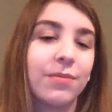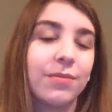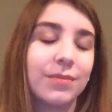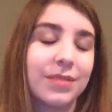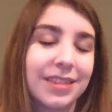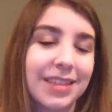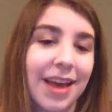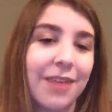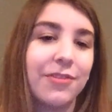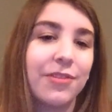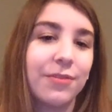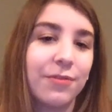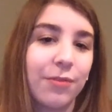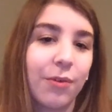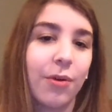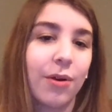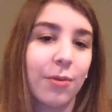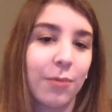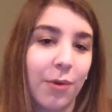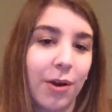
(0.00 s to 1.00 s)

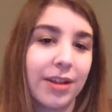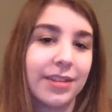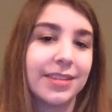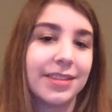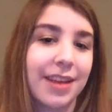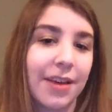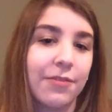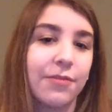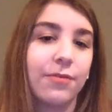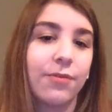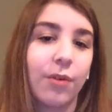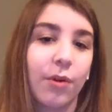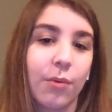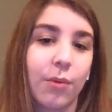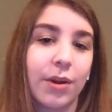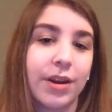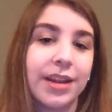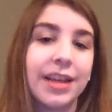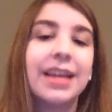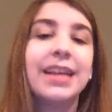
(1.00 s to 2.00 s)
741
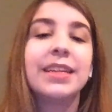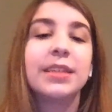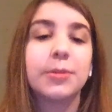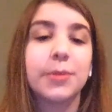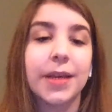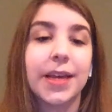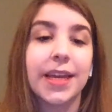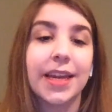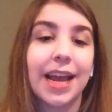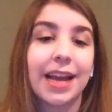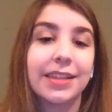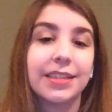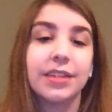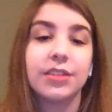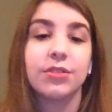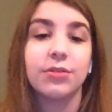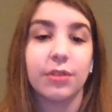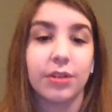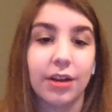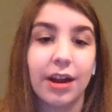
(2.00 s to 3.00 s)
741 to be connected
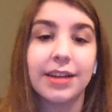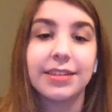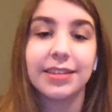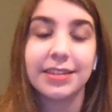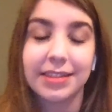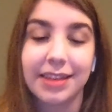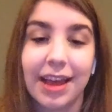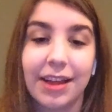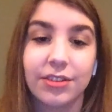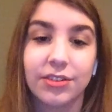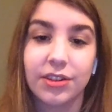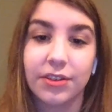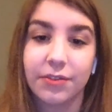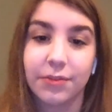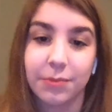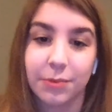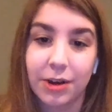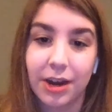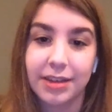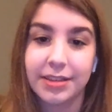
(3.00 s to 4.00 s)
to a crisis counselor
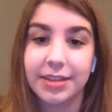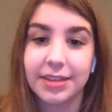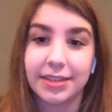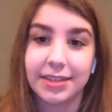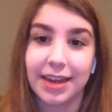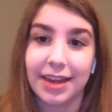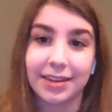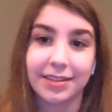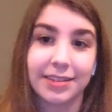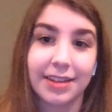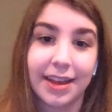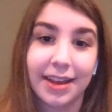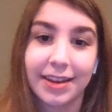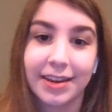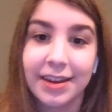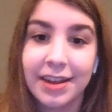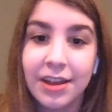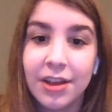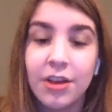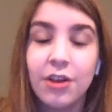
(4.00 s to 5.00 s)
from Crisis Text
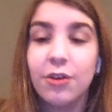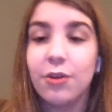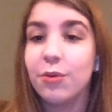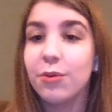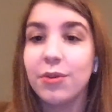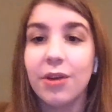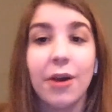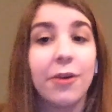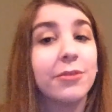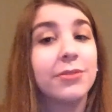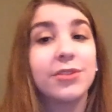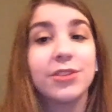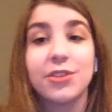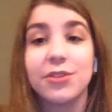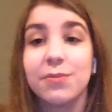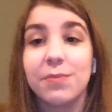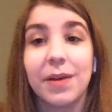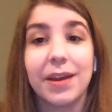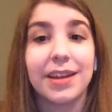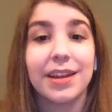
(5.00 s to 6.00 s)
Line. Who knows,
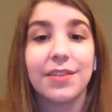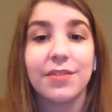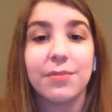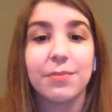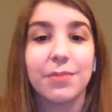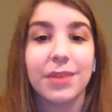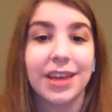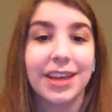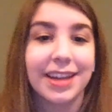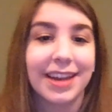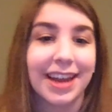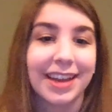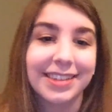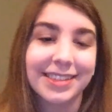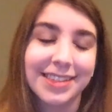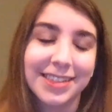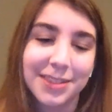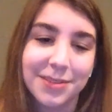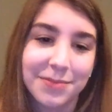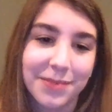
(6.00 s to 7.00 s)
you might even be
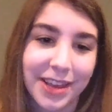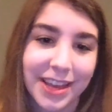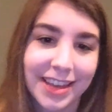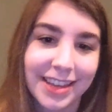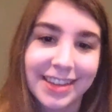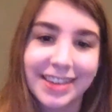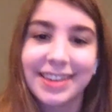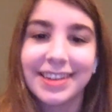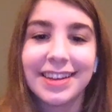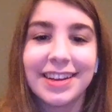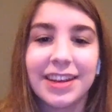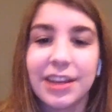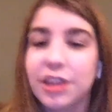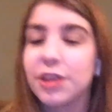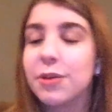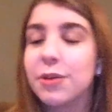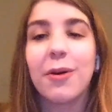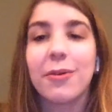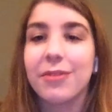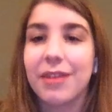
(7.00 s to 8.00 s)
connected to me.
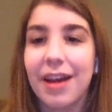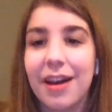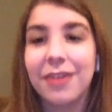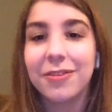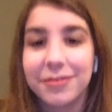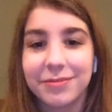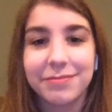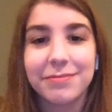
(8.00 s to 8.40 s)
You won't know